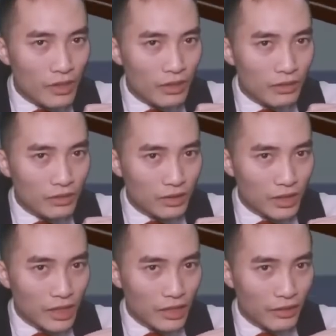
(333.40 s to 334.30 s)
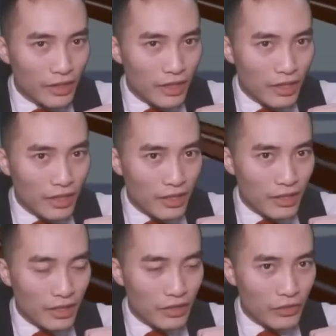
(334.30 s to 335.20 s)
All right, yeah.
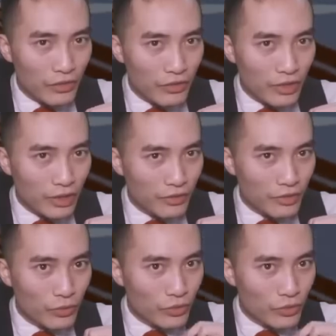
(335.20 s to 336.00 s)
Do your skills, cool.